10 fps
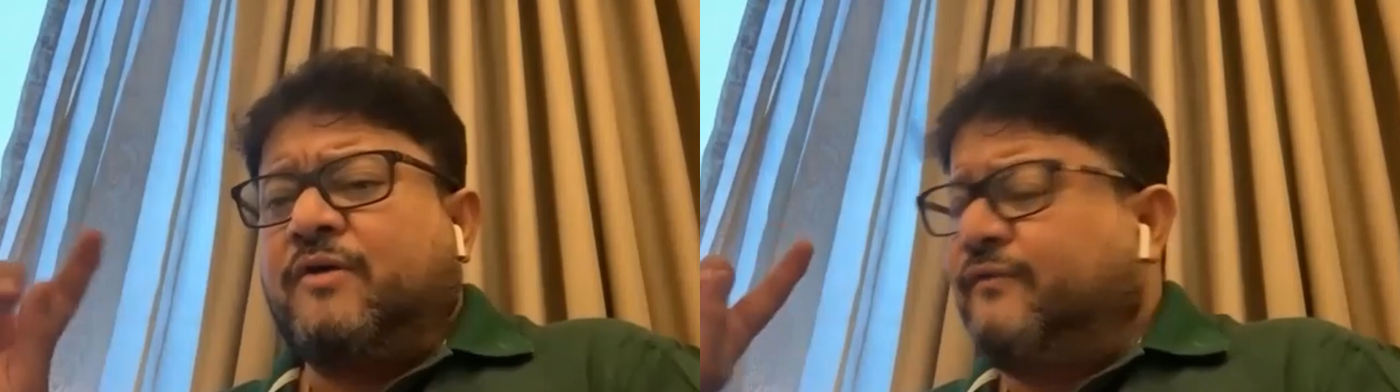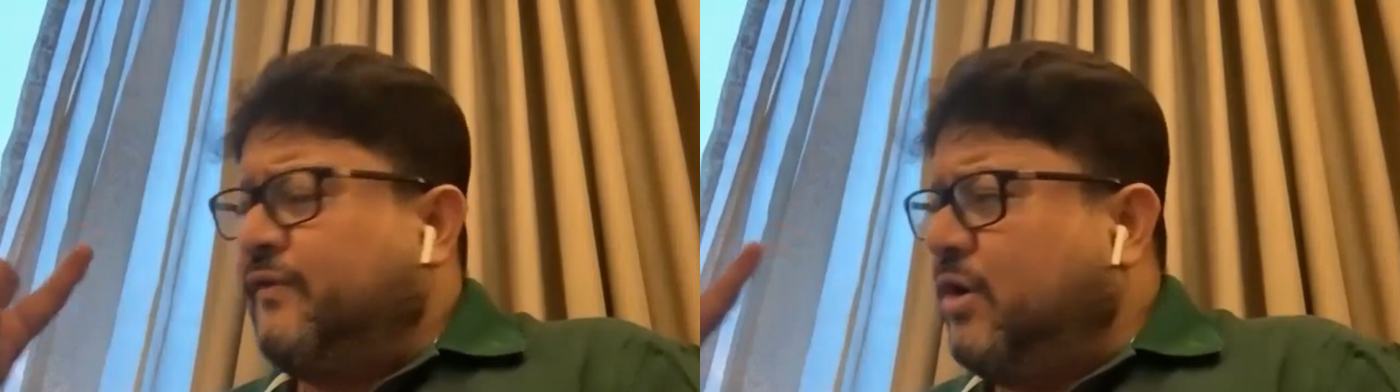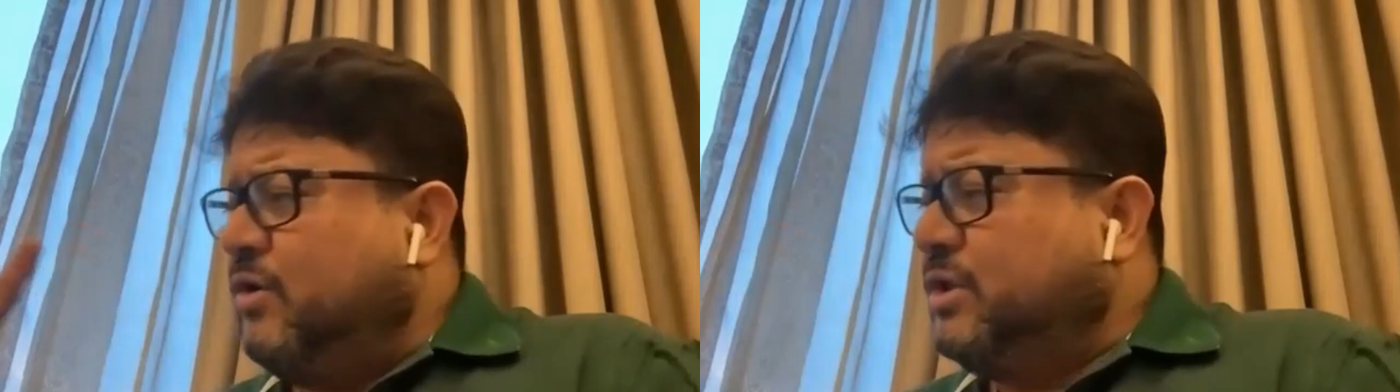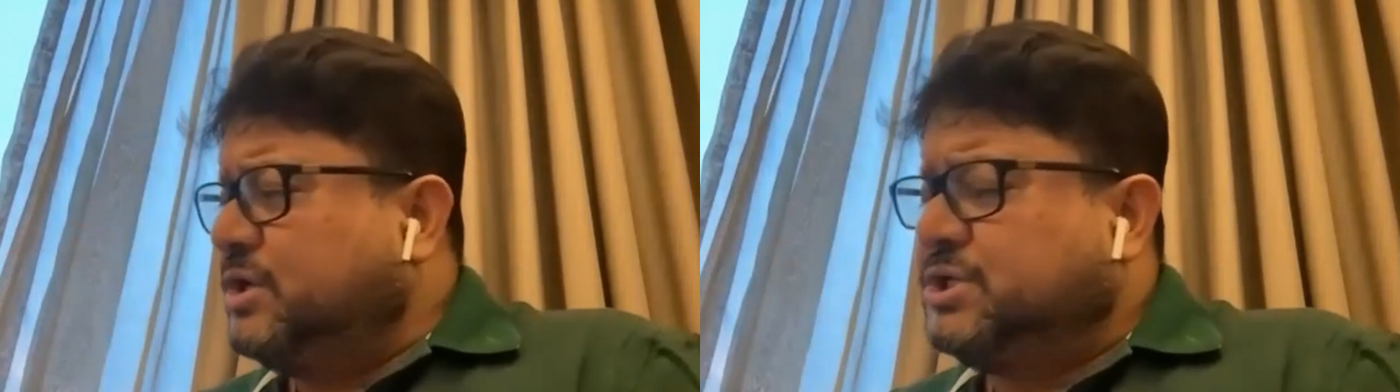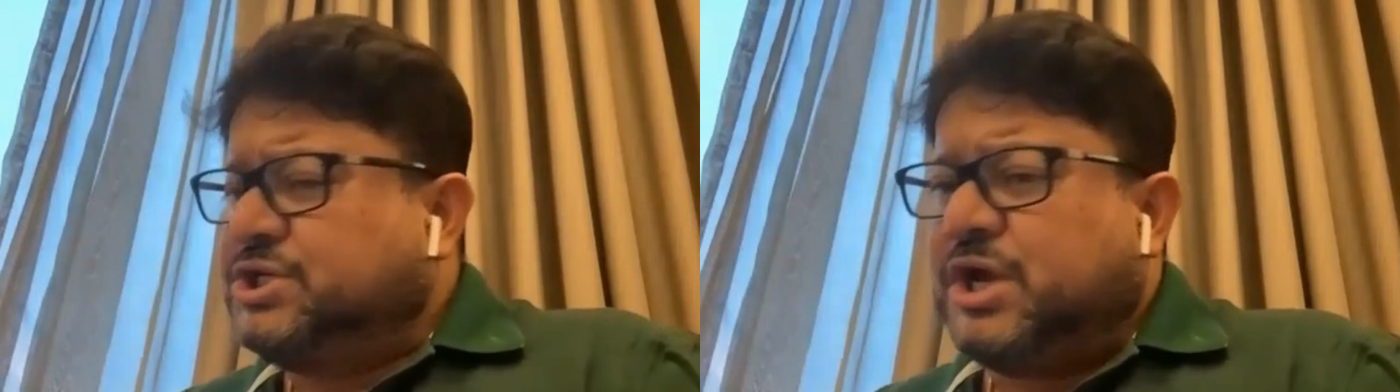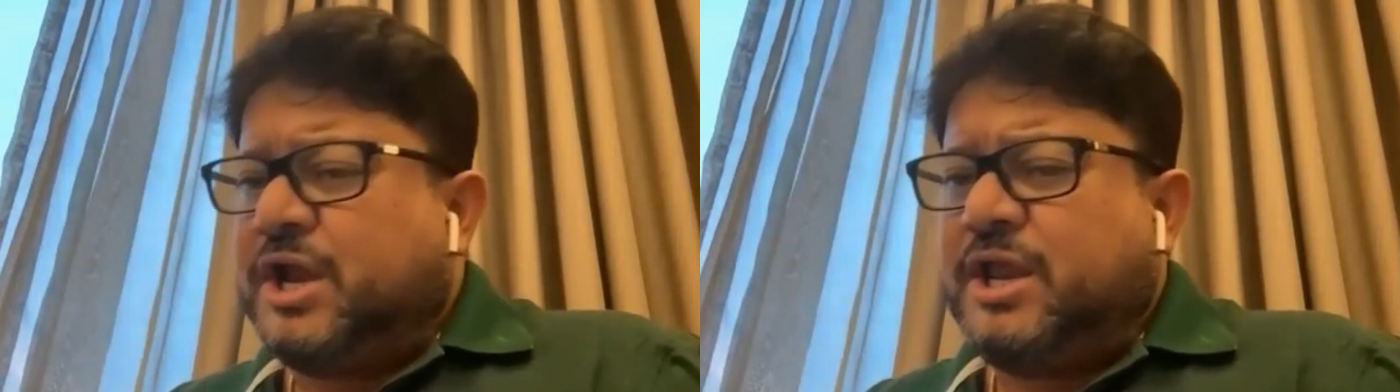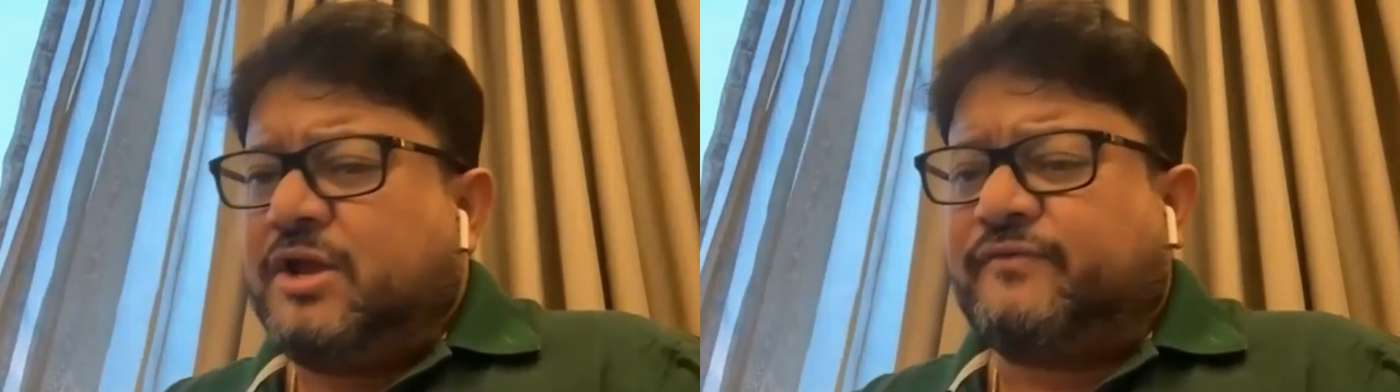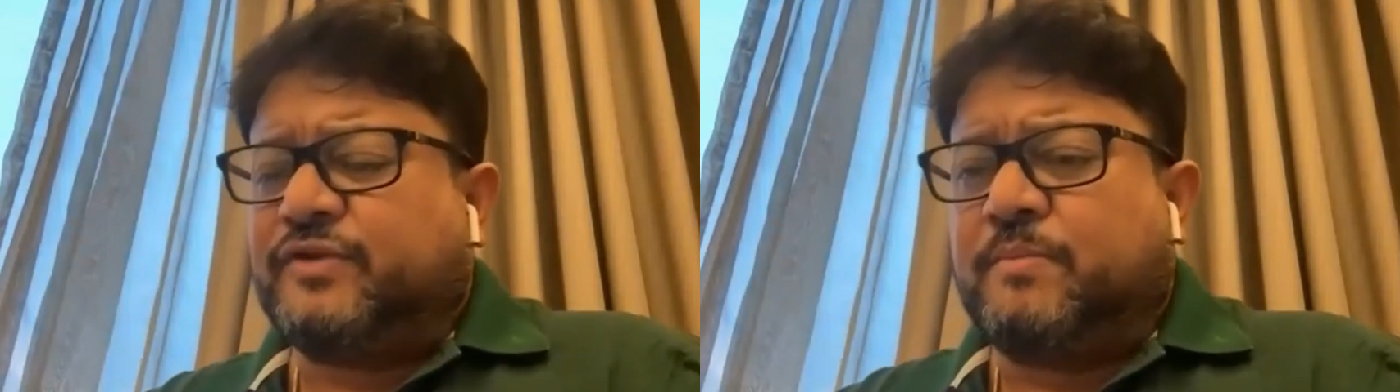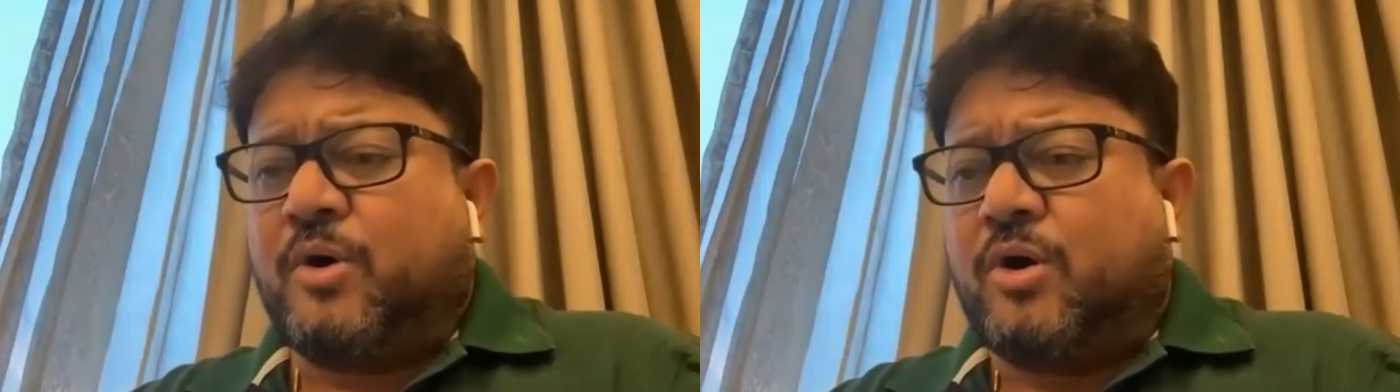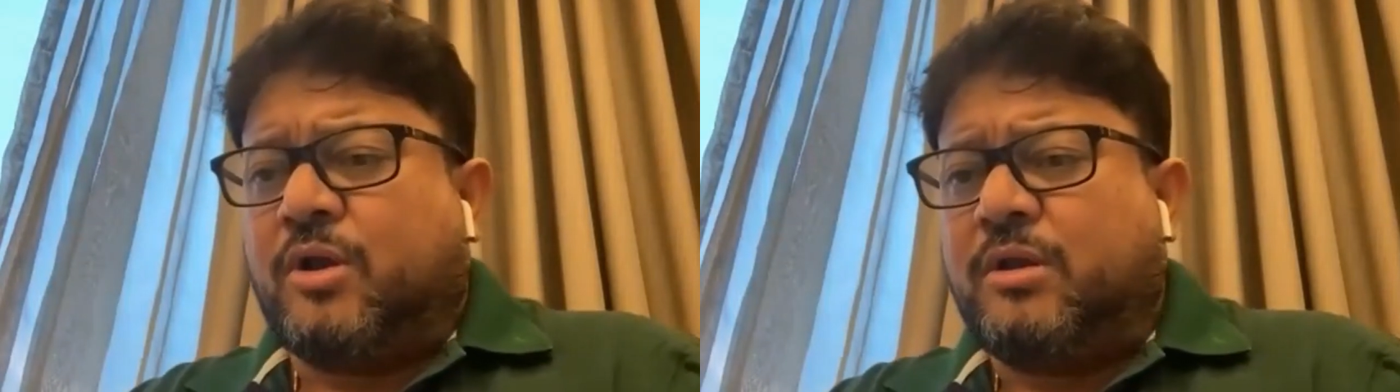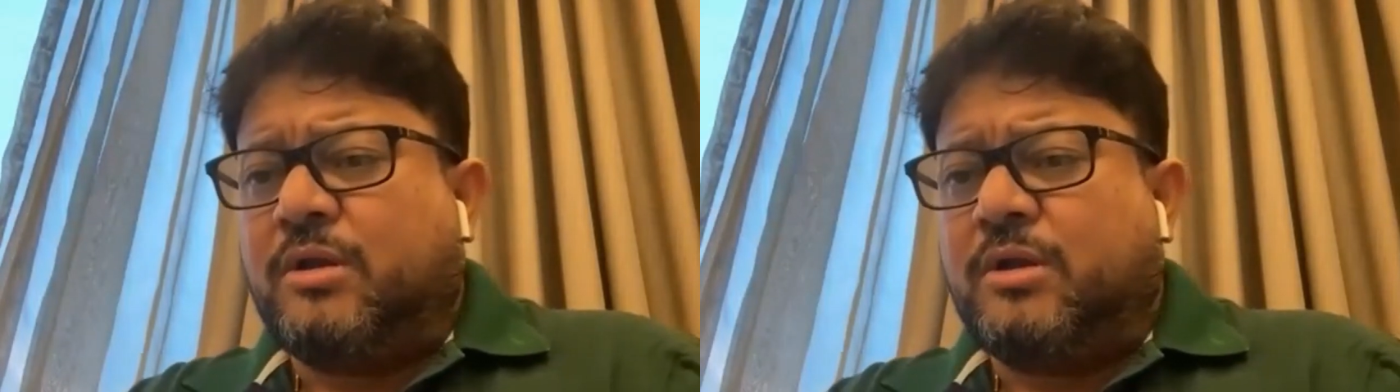Follow the journey of the ball